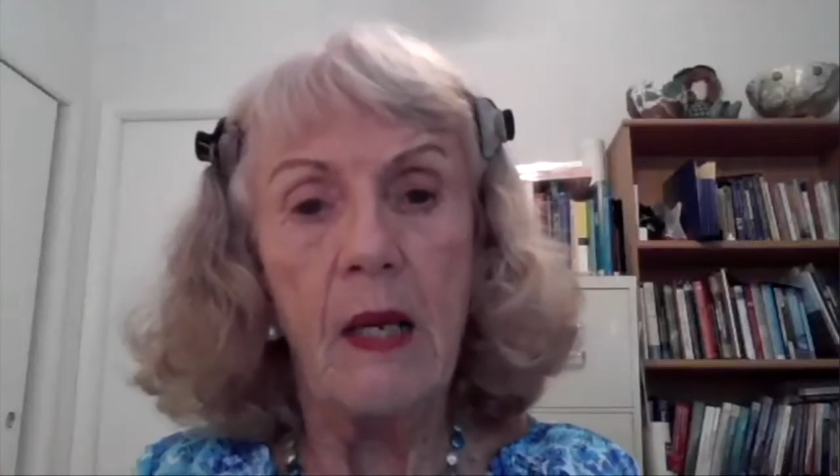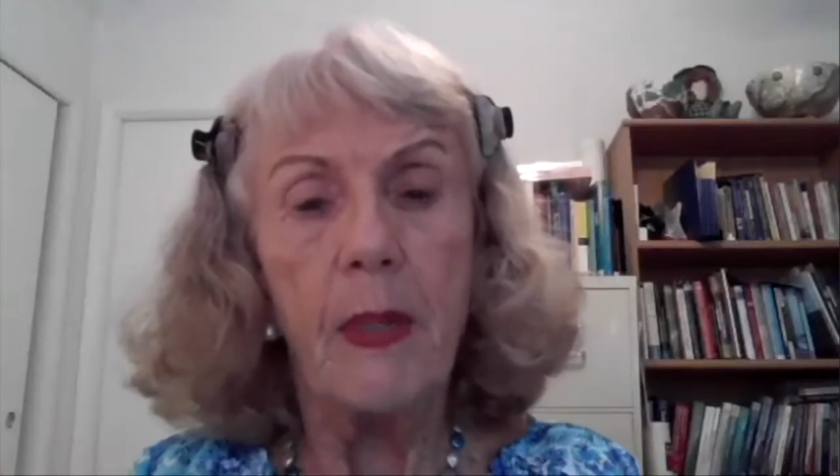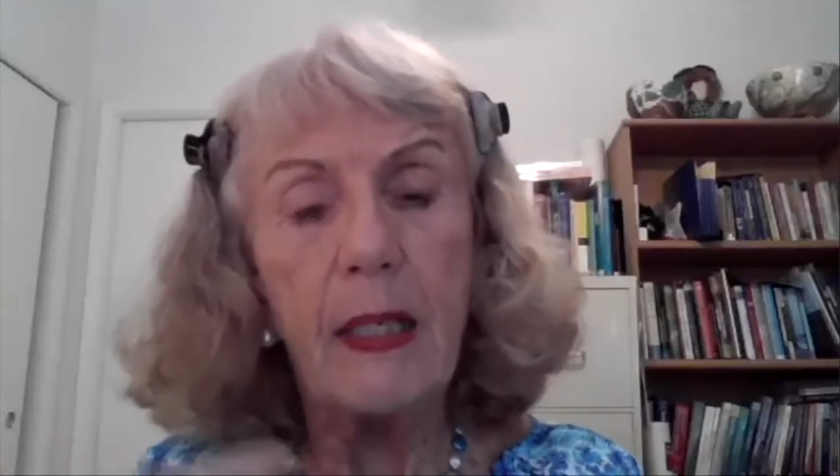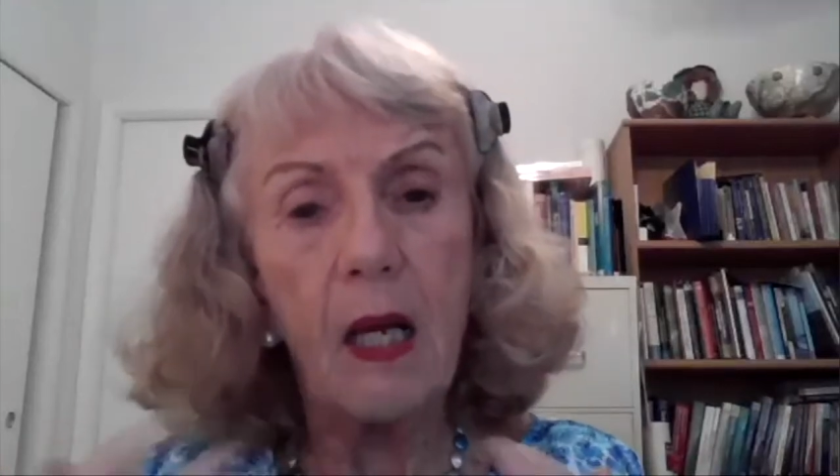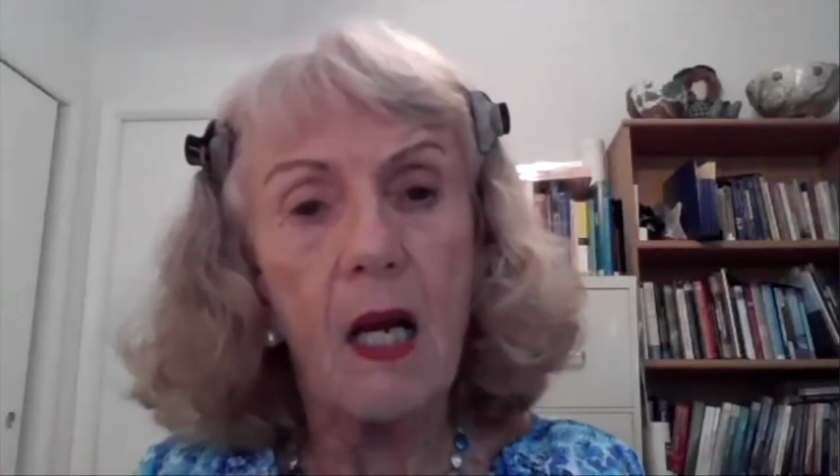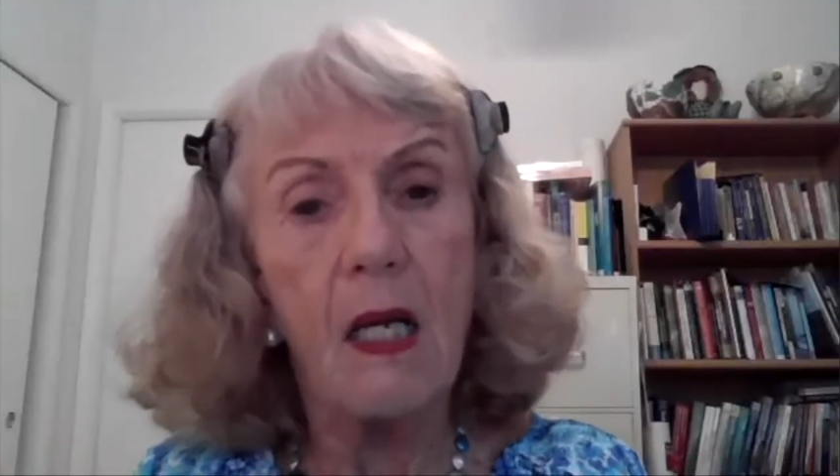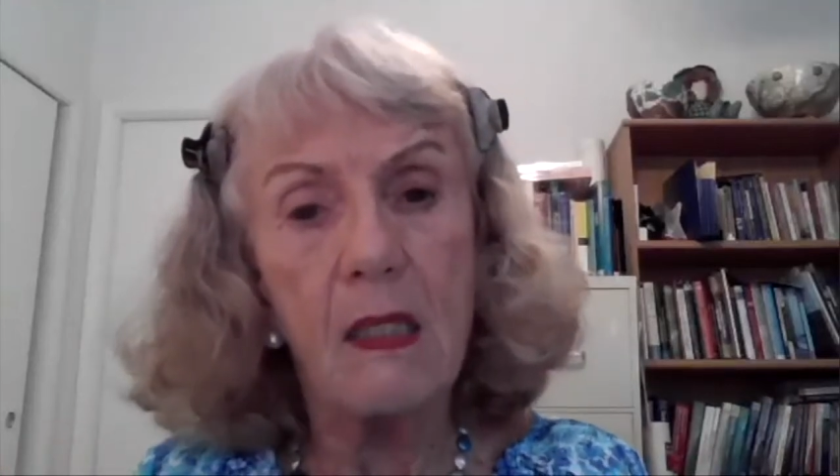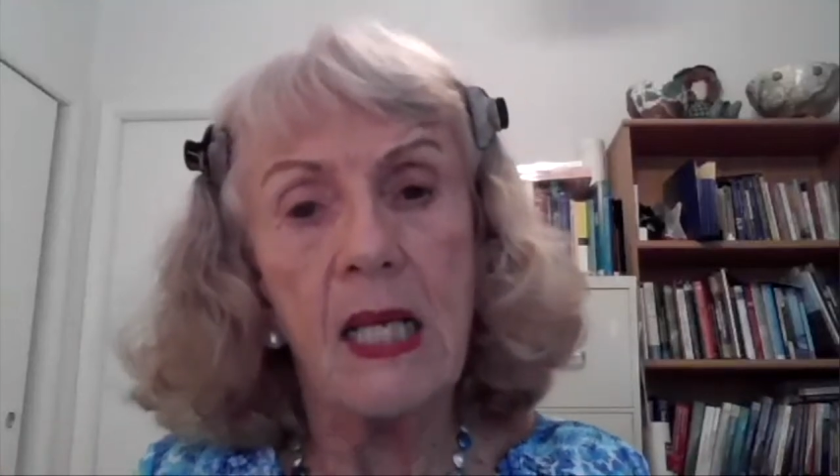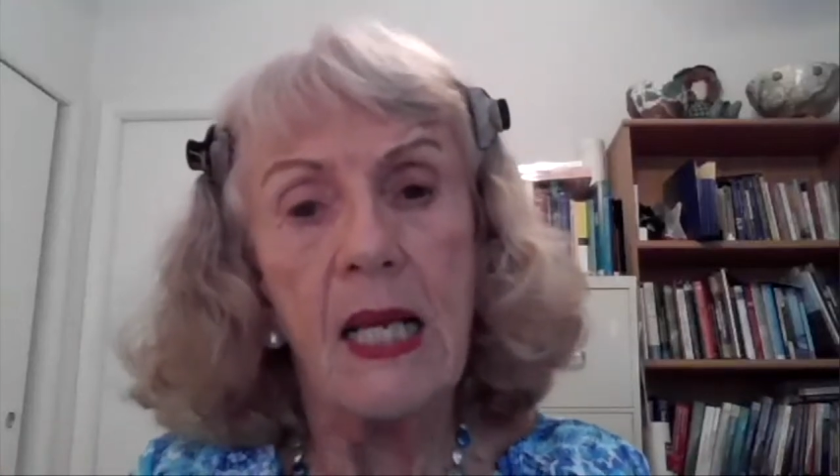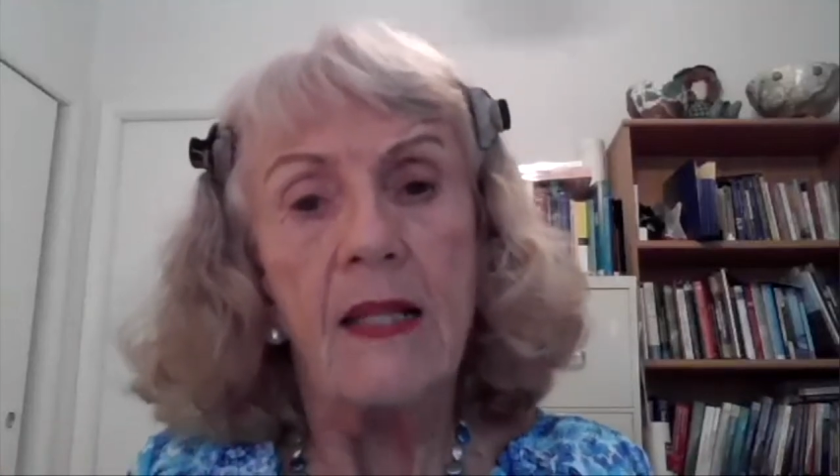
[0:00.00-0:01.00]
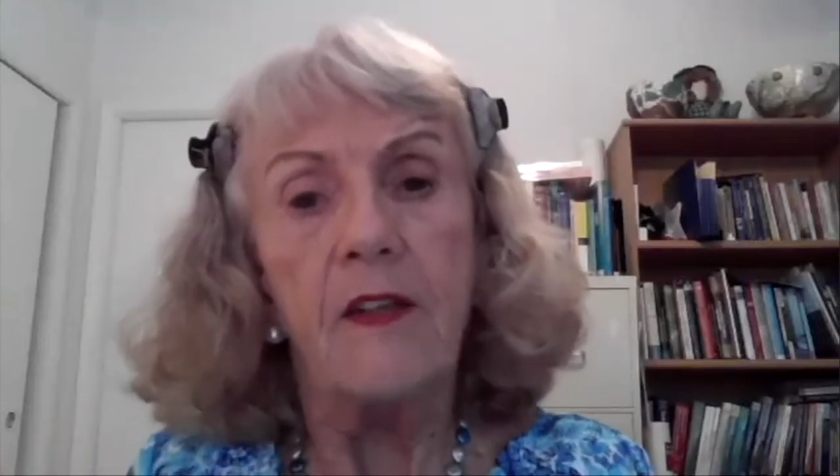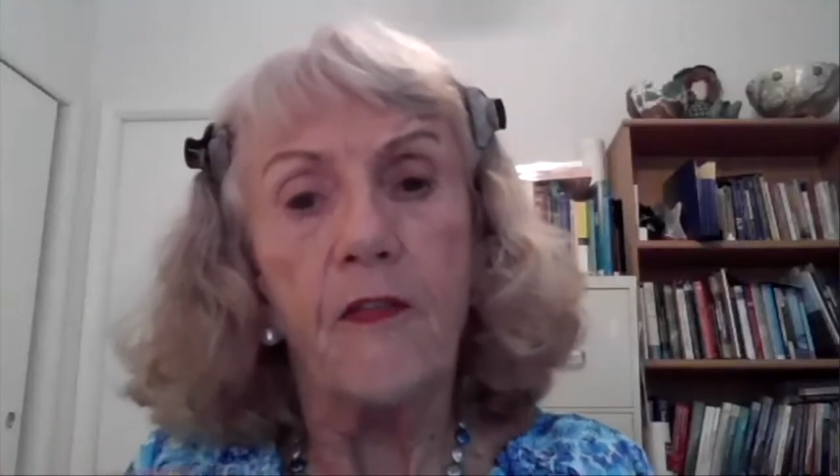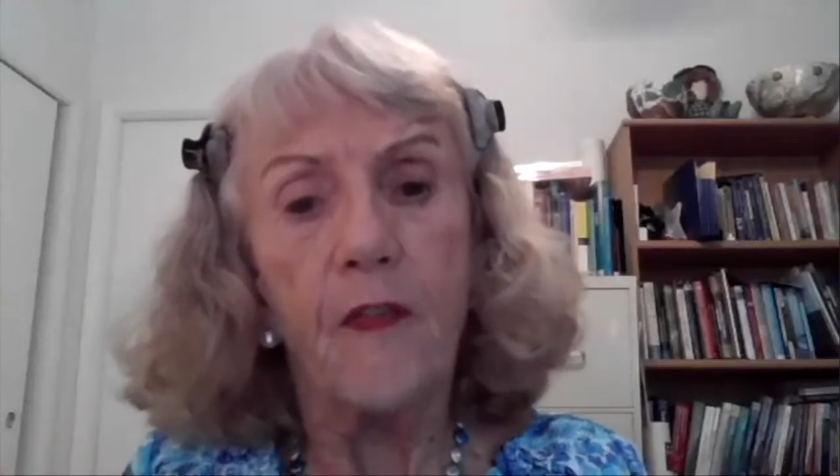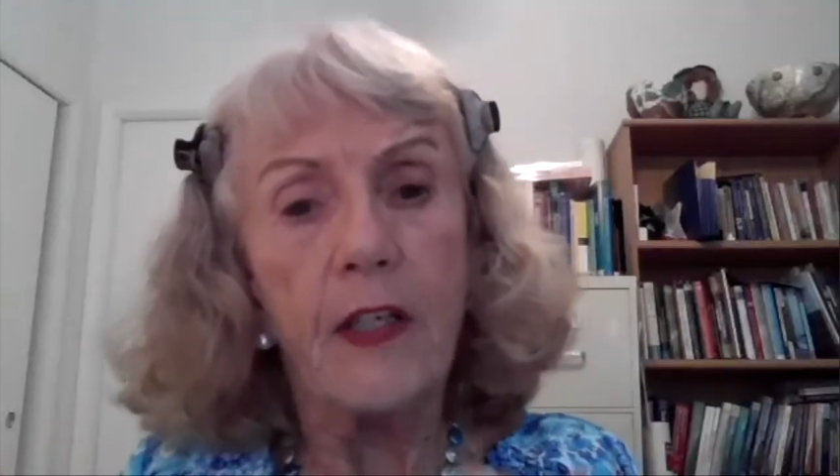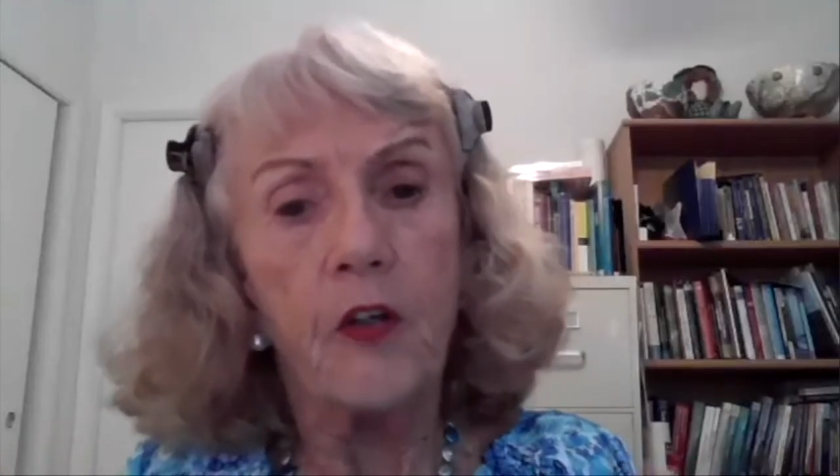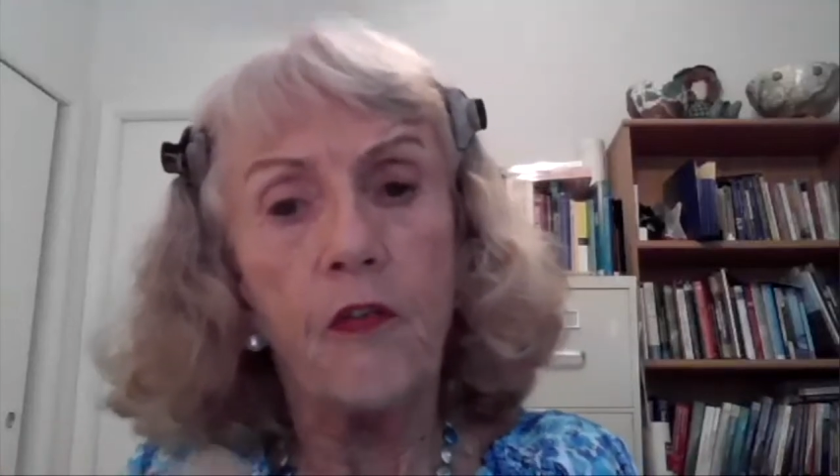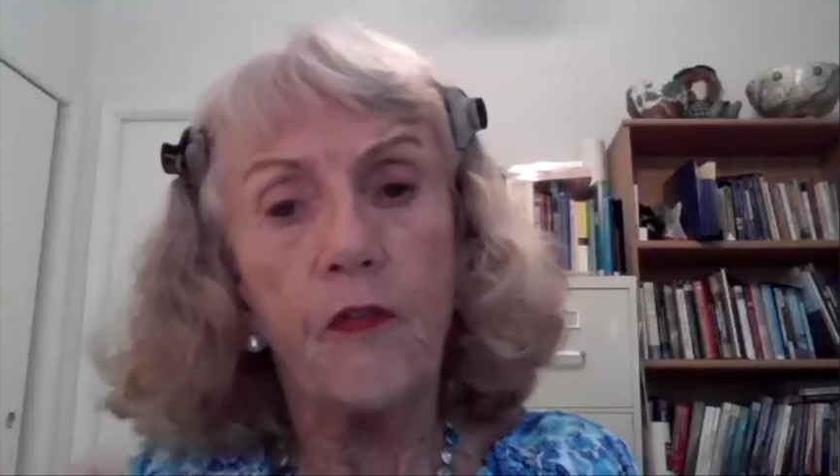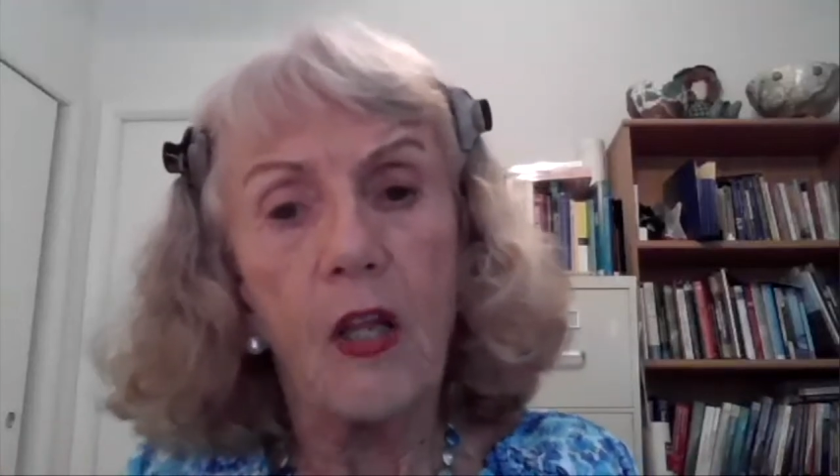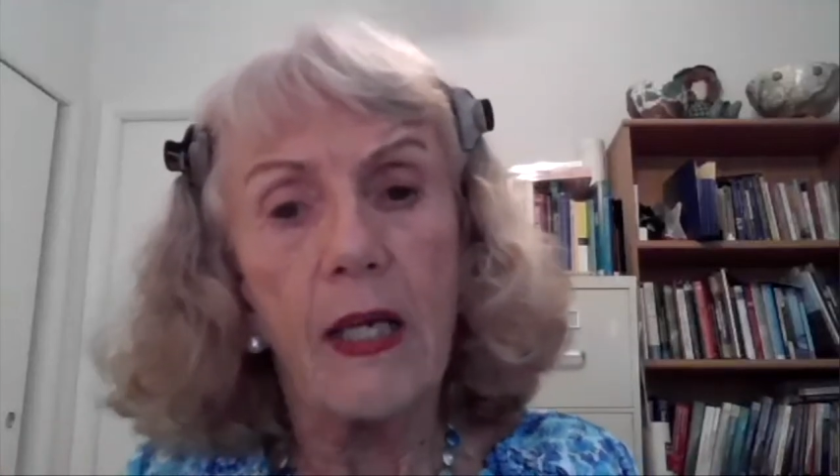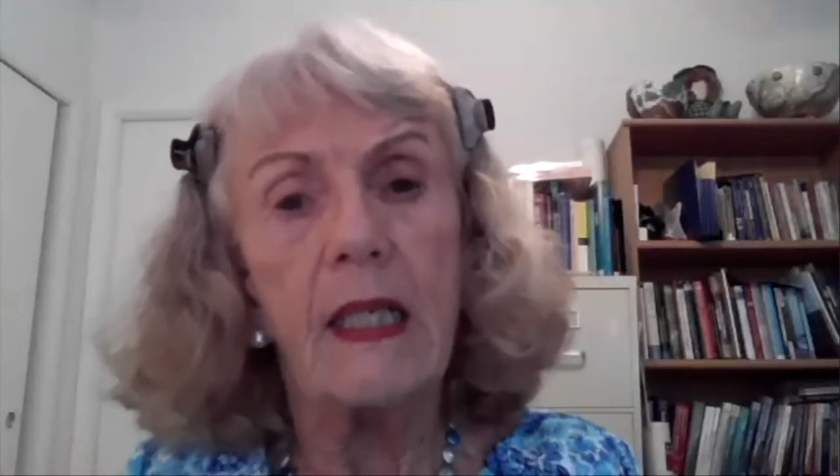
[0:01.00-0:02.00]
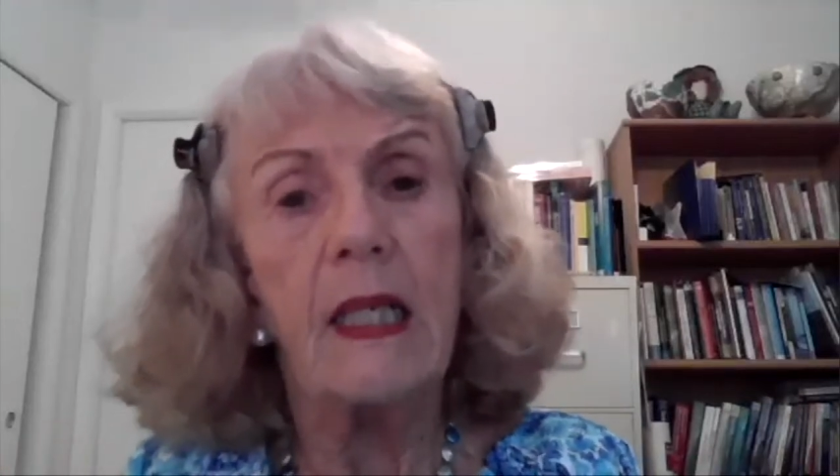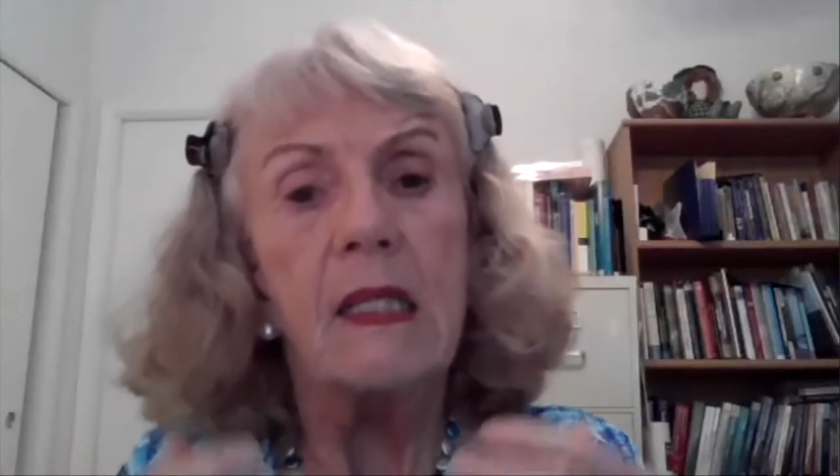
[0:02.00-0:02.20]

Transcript: because the fight or flight